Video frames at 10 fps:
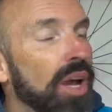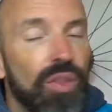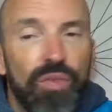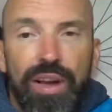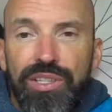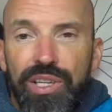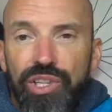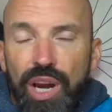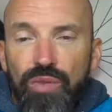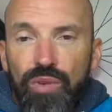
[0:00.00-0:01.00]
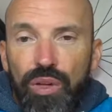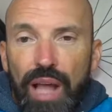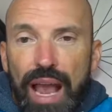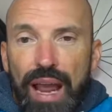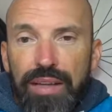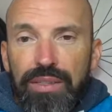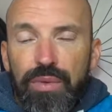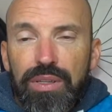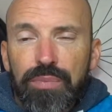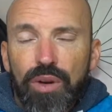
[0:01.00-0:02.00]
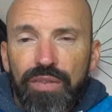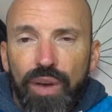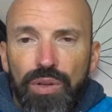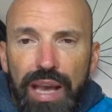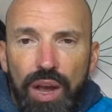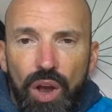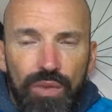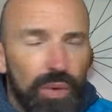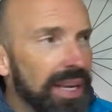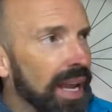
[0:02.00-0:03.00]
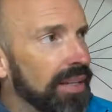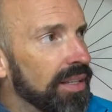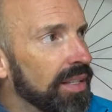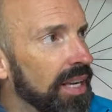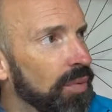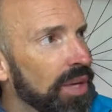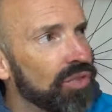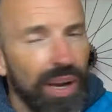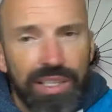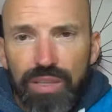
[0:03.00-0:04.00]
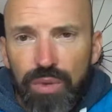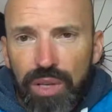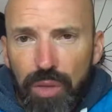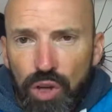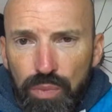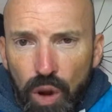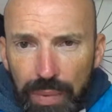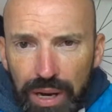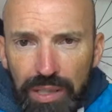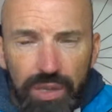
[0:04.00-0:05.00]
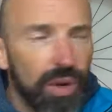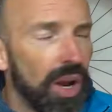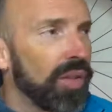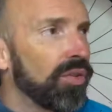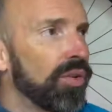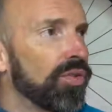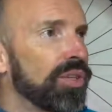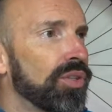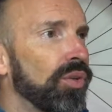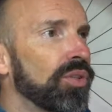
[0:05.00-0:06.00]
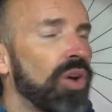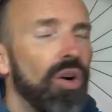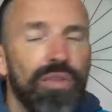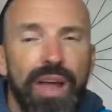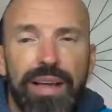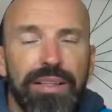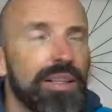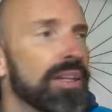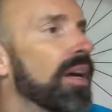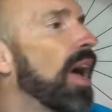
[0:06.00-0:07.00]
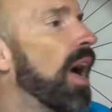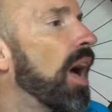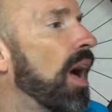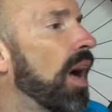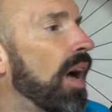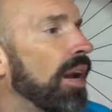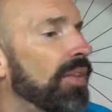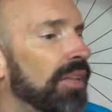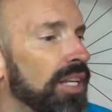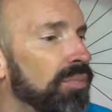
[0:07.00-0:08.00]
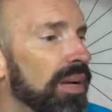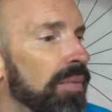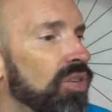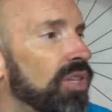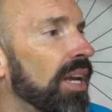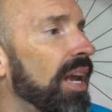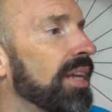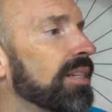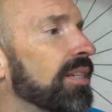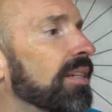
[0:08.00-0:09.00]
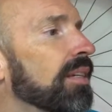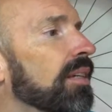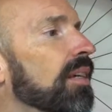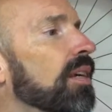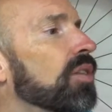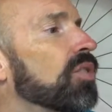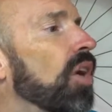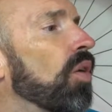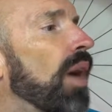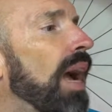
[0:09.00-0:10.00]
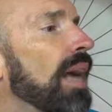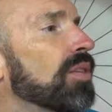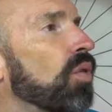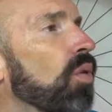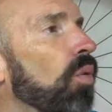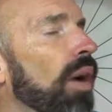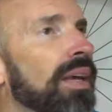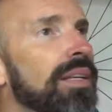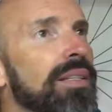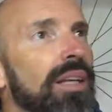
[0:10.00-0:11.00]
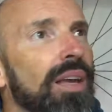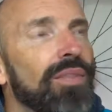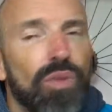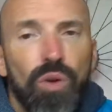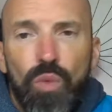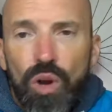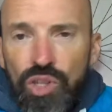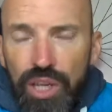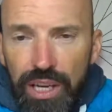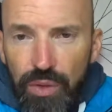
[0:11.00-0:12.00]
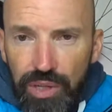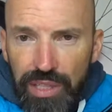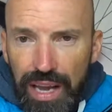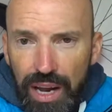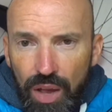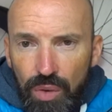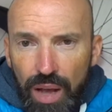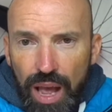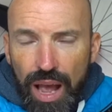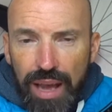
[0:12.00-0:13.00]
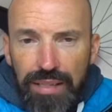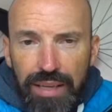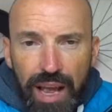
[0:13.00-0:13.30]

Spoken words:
races in general. And we did put a vote out over the weekend to see which races were the most popular, so we'll go through the results of that. And I think that's pretty much it. So as always, if you're watching, you want to say hello and